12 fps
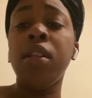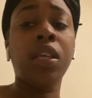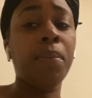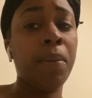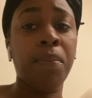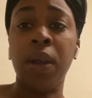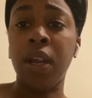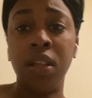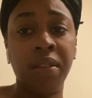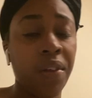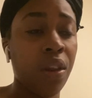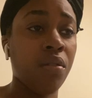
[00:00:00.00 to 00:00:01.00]
to be bringing
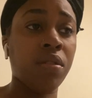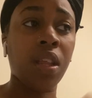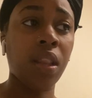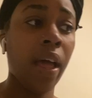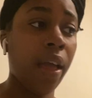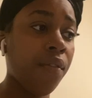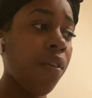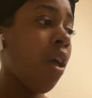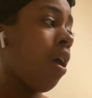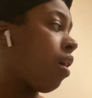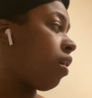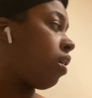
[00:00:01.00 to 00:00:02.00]
these videos to life.
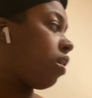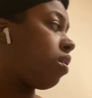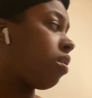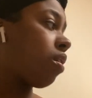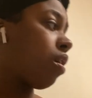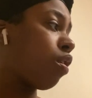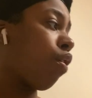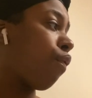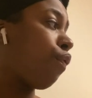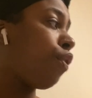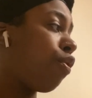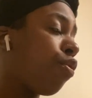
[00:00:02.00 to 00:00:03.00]
Get these kids some
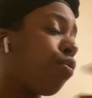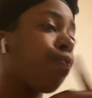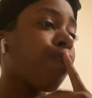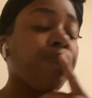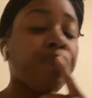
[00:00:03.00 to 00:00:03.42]
food.